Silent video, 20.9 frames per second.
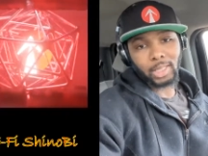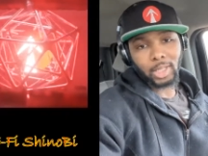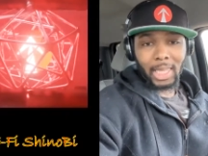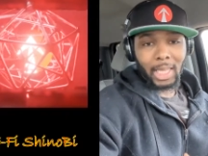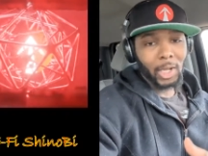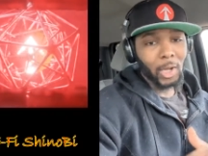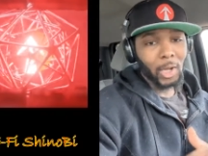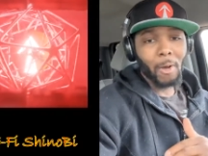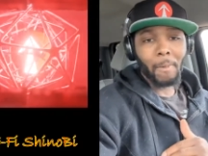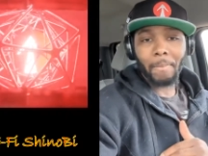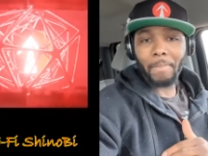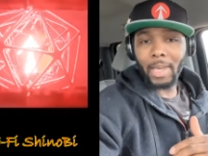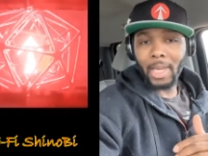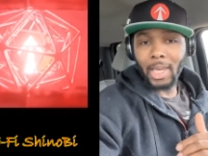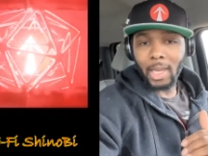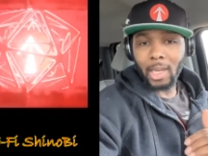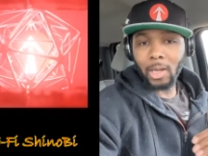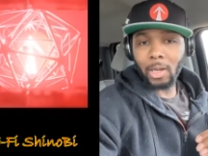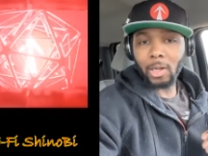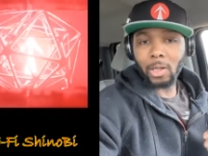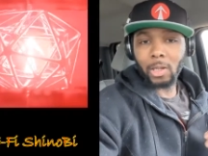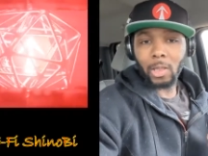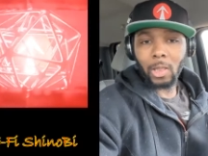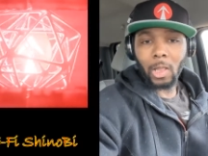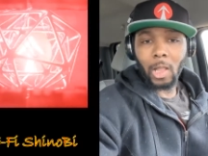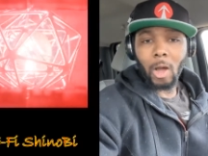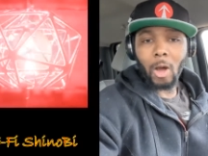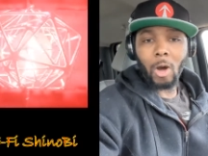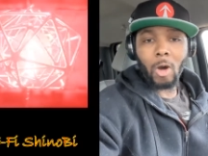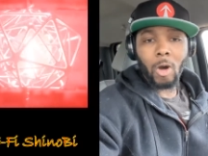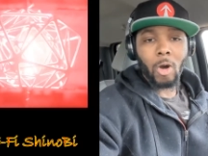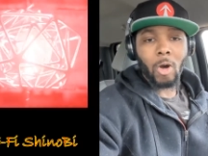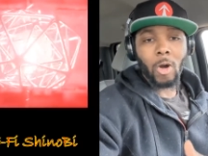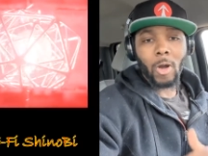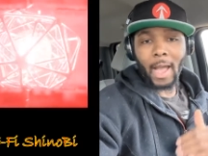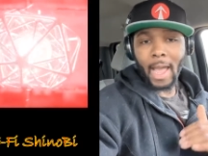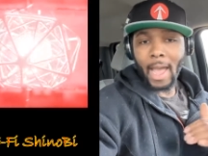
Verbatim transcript: They're gonna be here long